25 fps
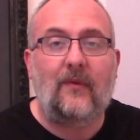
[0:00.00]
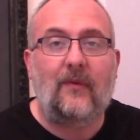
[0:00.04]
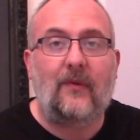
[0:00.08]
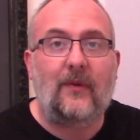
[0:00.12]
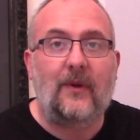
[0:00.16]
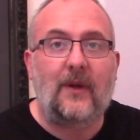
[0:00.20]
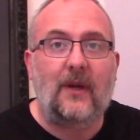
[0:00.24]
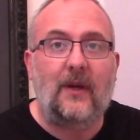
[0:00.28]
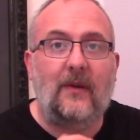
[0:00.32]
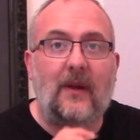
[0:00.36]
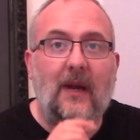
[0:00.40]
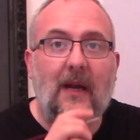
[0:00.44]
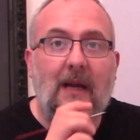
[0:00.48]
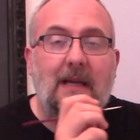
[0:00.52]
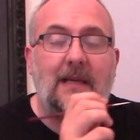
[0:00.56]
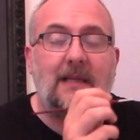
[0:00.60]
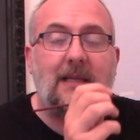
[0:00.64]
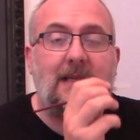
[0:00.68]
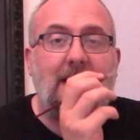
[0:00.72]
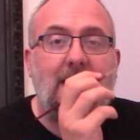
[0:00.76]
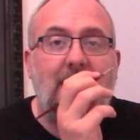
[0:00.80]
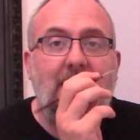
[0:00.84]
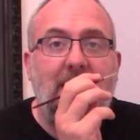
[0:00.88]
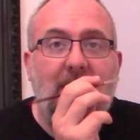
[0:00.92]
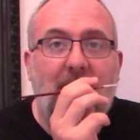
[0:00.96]
for you. The
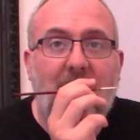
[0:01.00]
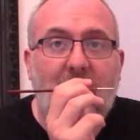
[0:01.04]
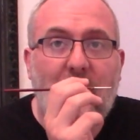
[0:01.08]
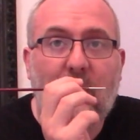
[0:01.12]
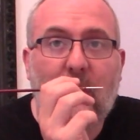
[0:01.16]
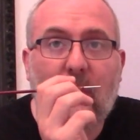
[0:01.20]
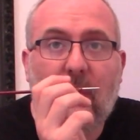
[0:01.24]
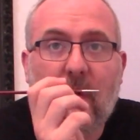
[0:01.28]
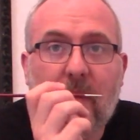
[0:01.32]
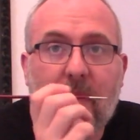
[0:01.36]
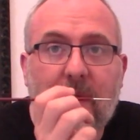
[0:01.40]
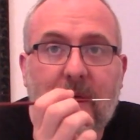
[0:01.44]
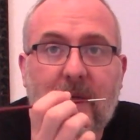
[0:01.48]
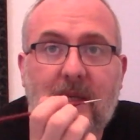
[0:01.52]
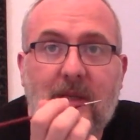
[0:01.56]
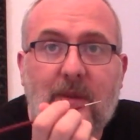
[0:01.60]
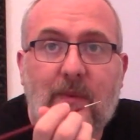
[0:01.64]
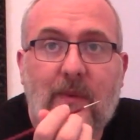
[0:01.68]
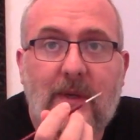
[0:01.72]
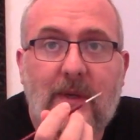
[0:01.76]
last thing you want is,